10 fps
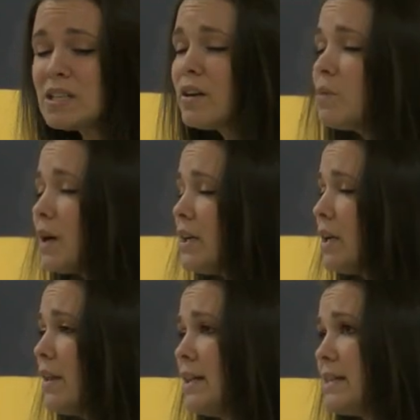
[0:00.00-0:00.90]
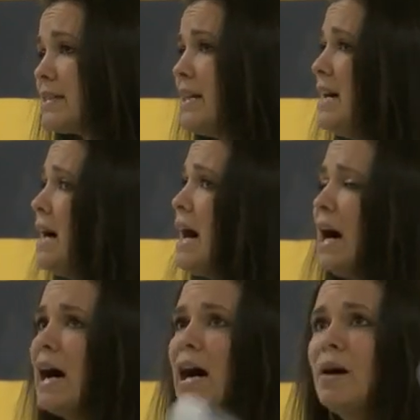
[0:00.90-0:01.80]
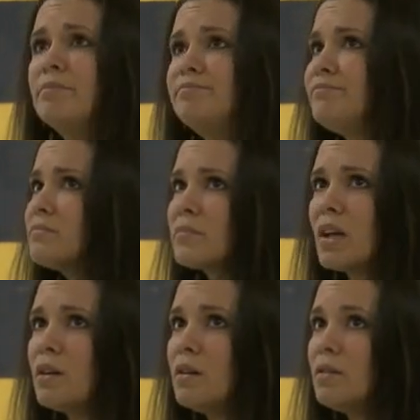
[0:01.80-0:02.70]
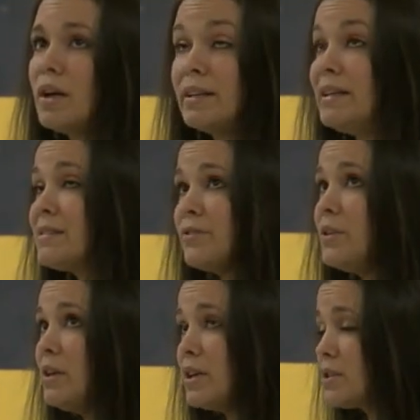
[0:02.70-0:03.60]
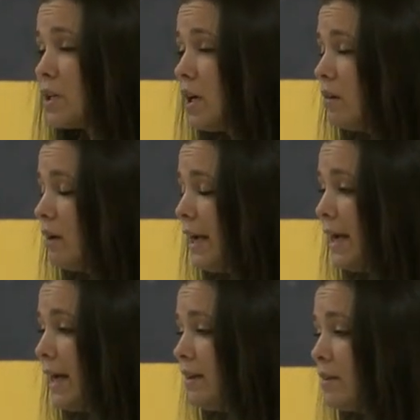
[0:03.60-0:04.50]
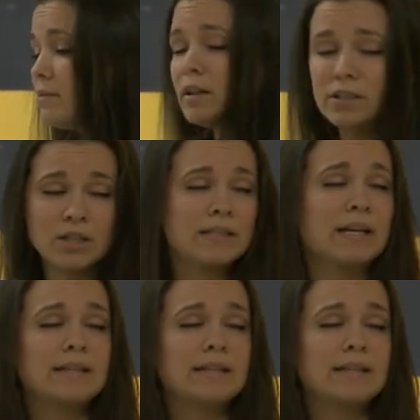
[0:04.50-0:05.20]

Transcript: started working on this um, at least a few years ago, and just